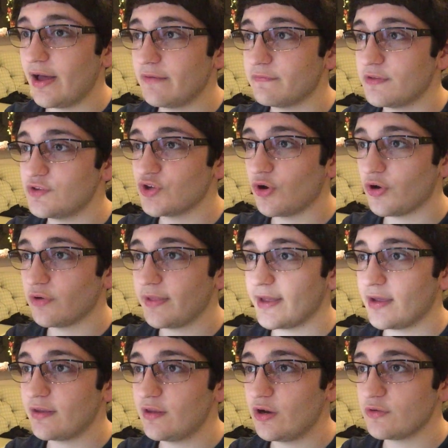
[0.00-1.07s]
of the Joker,
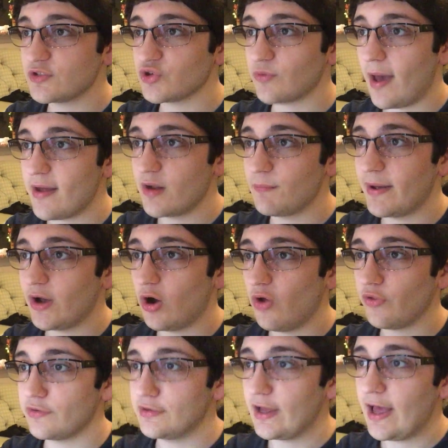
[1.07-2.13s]
like you know, surrounded by
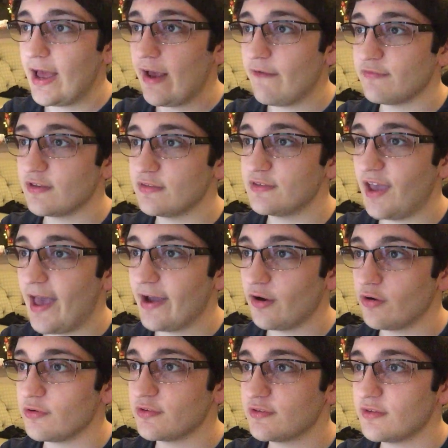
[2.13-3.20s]
all the knives and
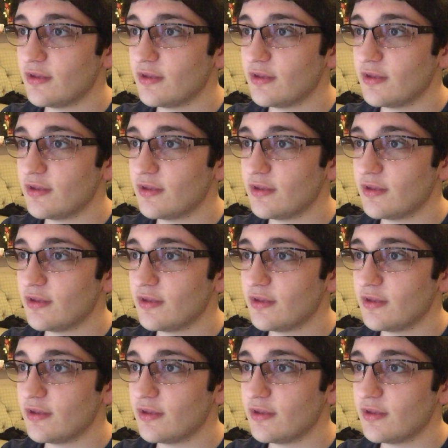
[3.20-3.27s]
daggers.